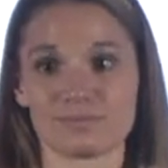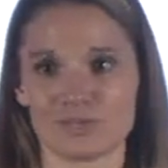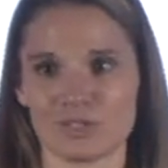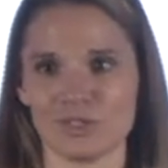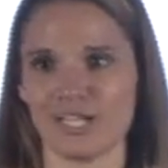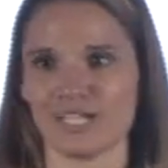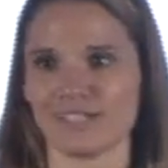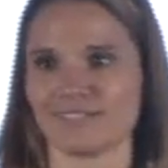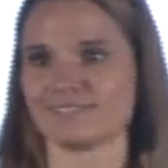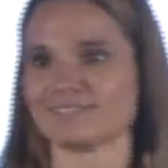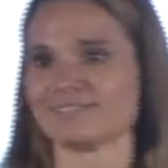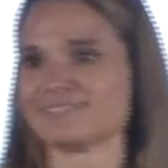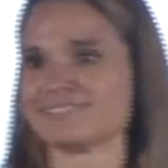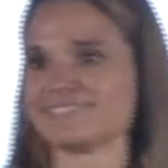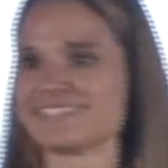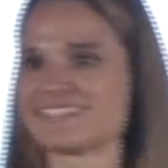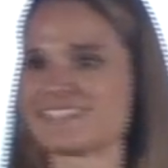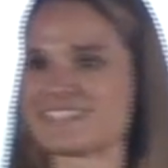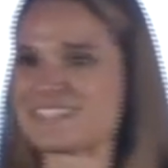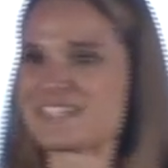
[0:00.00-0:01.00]
Great.
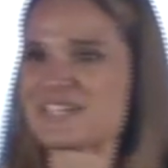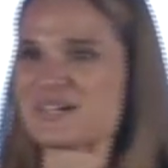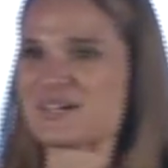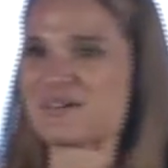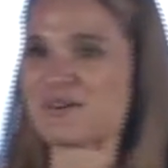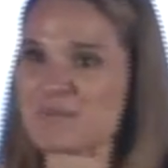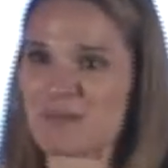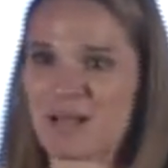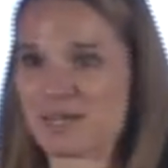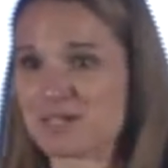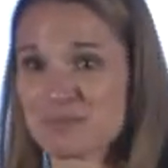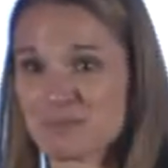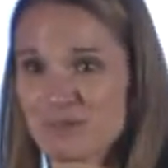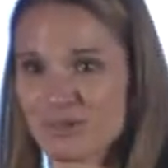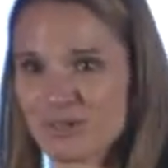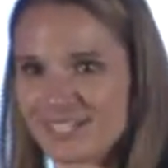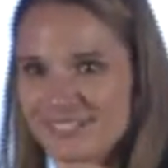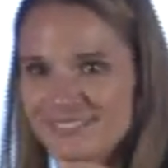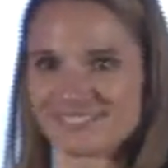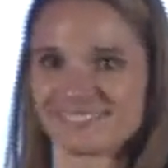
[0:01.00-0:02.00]
So I'm not going to
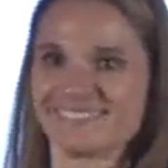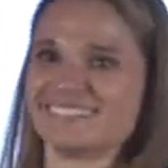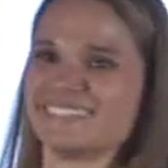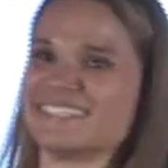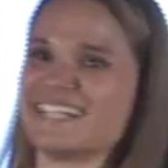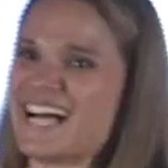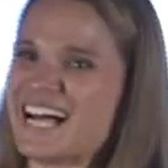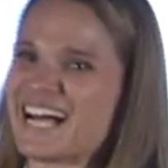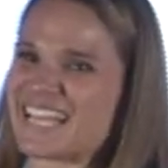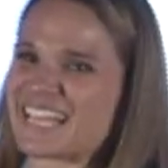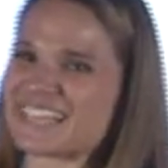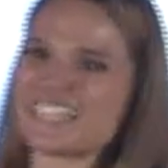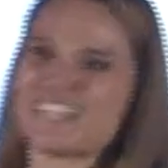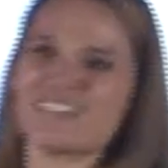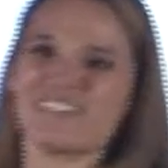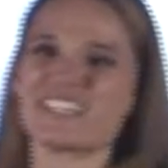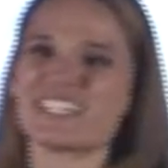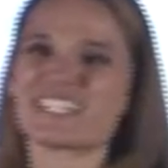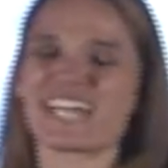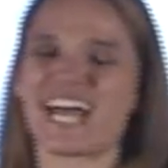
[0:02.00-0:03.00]
bore you. Uh,
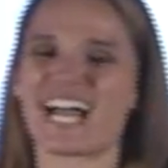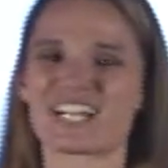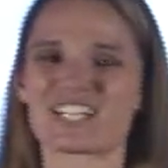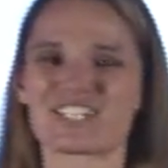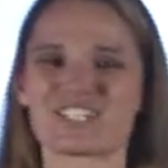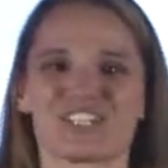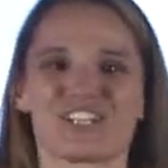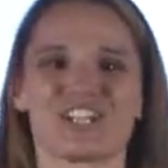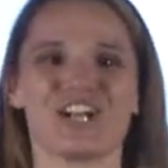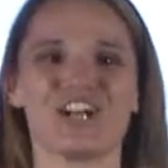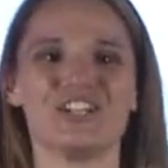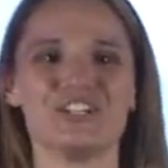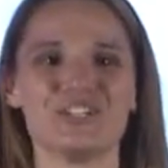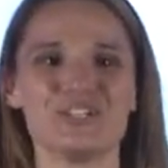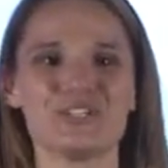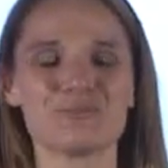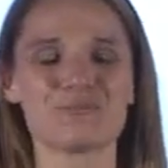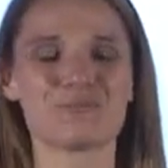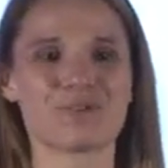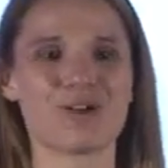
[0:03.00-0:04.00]
Lift is actually a
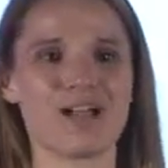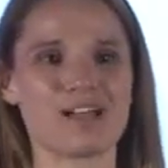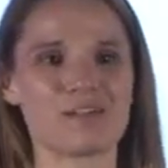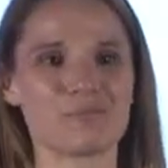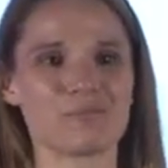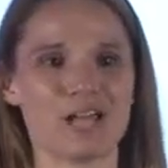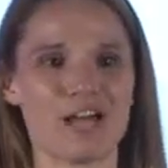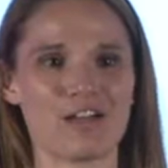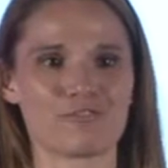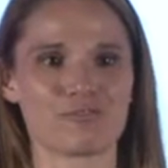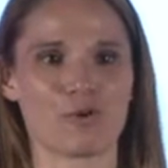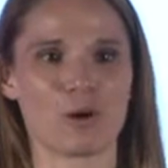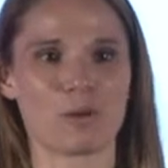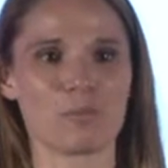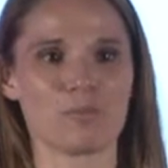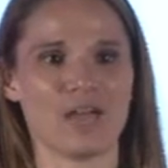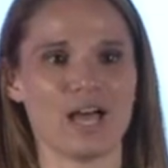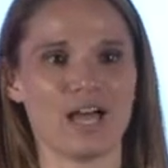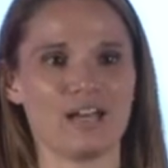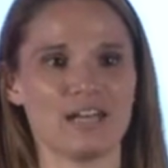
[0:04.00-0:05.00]
new
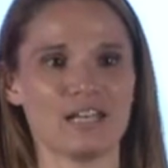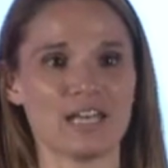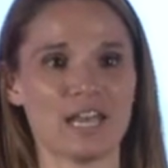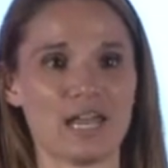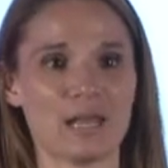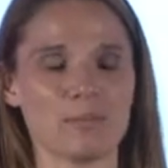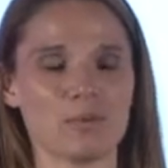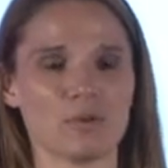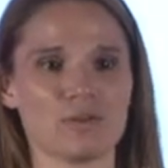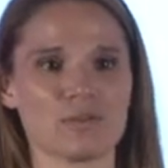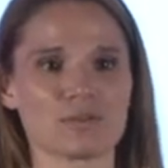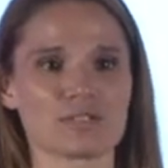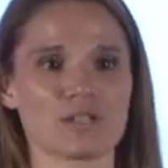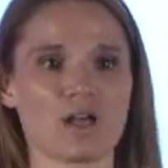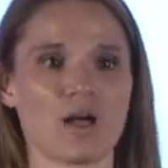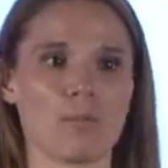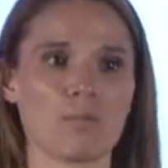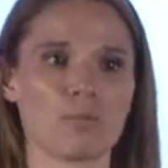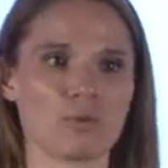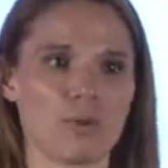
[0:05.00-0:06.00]
platform that enables
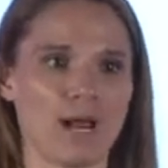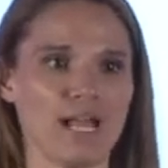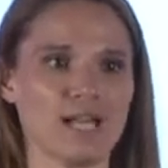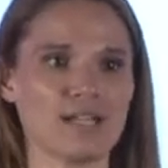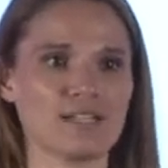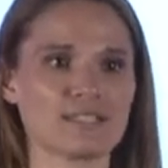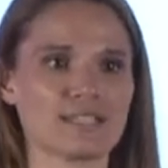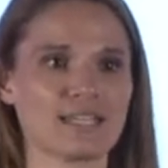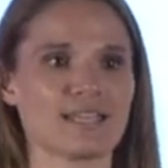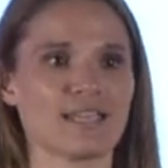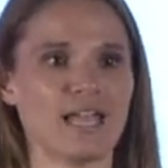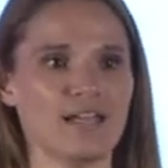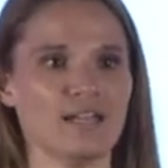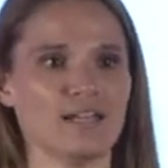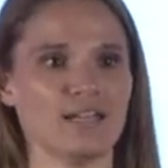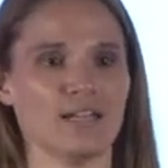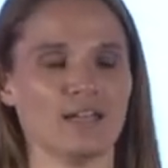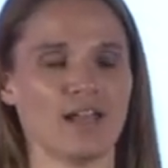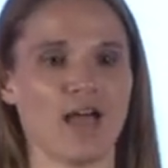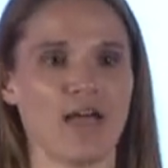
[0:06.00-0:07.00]
a brand to get
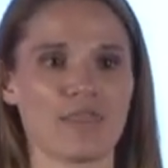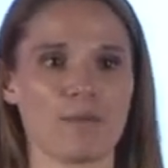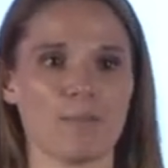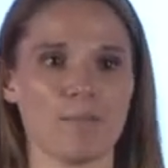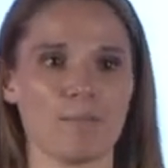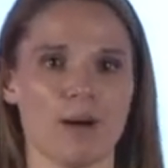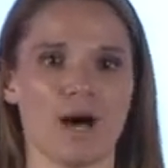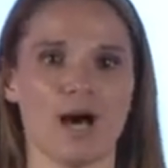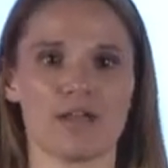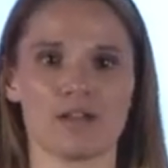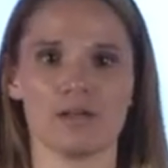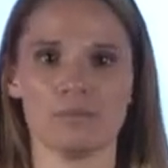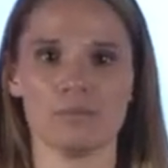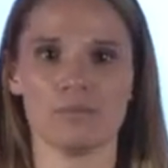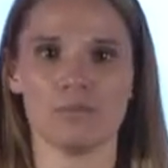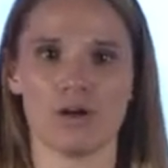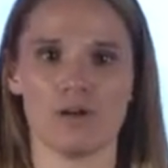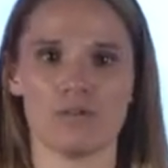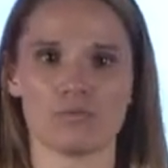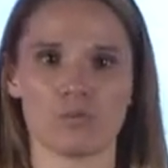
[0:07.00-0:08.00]
in at the bottom
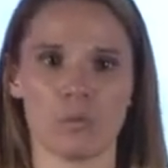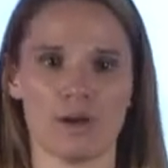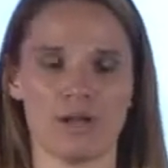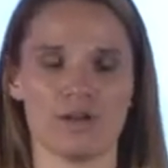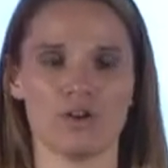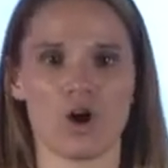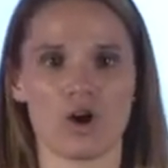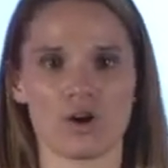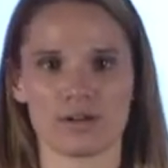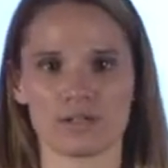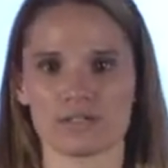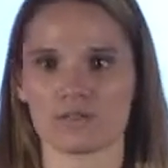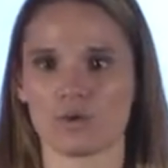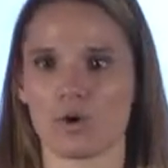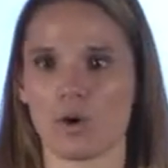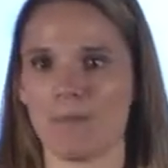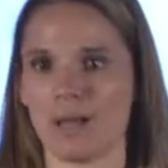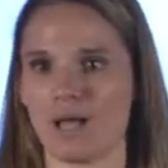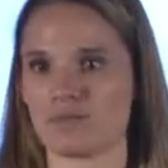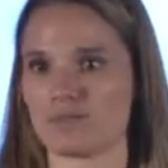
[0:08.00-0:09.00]
of when artists are
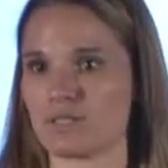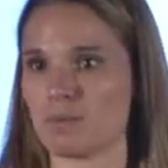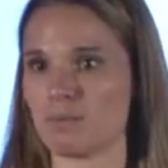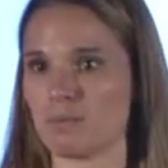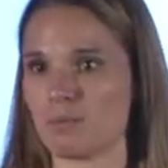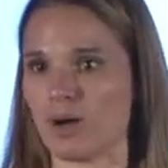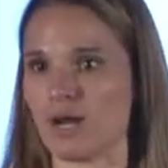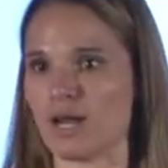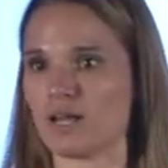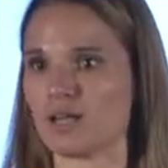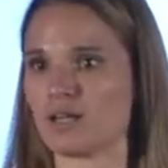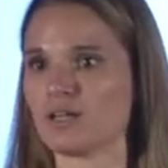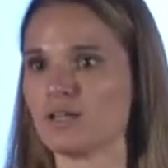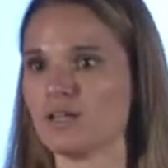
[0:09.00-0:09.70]
about to break.